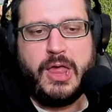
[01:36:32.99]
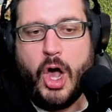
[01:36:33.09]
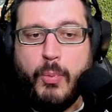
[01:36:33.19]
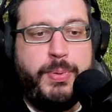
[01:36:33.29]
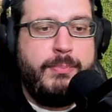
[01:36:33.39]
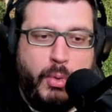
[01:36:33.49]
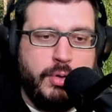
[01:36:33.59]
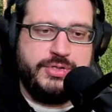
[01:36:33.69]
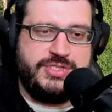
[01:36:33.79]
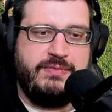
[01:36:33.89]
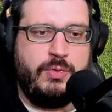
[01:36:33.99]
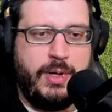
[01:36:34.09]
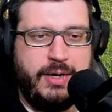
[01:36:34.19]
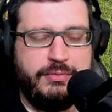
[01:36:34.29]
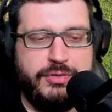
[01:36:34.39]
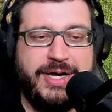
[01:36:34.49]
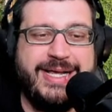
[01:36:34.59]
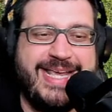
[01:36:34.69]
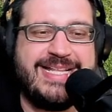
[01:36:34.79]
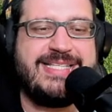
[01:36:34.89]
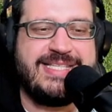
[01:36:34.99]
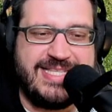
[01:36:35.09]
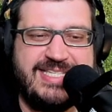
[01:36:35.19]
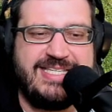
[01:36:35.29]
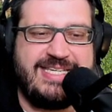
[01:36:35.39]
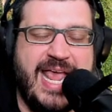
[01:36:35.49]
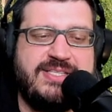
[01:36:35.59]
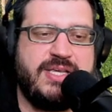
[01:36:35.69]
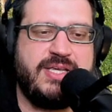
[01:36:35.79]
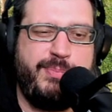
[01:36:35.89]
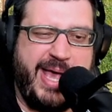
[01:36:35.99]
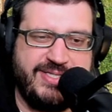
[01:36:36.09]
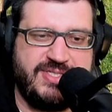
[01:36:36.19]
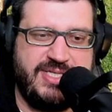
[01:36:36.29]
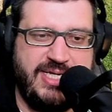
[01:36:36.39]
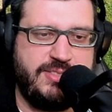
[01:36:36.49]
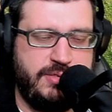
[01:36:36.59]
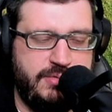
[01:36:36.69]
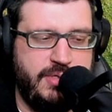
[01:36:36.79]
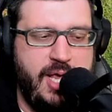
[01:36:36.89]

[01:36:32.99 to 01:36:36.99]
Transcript: open borders everywhere. They're against the state's capacity to